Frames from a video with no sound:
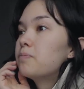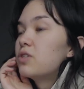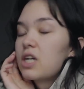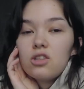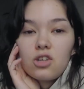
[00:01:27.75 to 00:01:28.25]

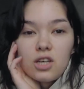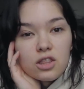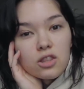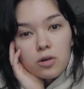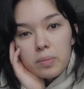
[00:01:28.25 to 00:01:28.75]
take a look
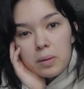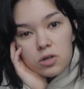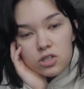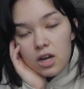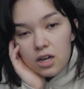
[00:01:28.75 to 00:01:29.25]
at their
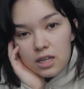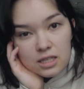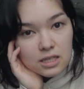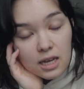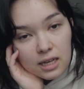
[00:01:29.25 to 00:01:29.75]
paper stock and
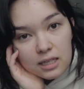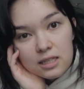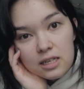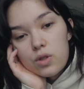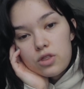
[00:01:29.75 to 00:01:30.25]

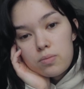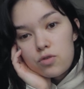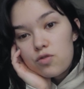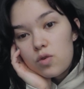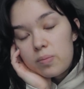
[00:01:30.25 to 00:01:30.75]
decide what the
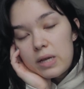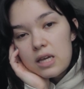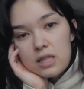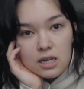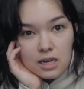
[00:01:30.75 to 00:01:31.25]
move will
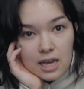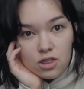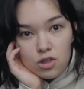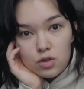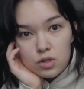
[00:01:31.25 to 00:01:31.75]
be and then
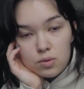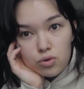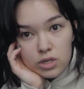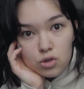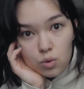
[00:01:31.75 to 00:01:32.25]
get those
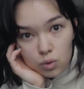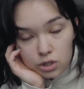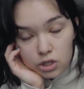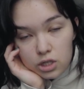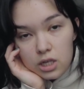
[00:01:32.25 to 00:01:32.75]
prints
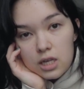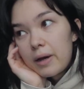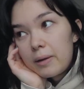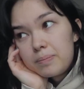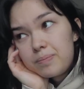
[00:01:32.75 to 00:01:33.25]
ordered.
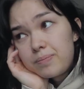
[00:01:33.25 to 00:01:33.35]
But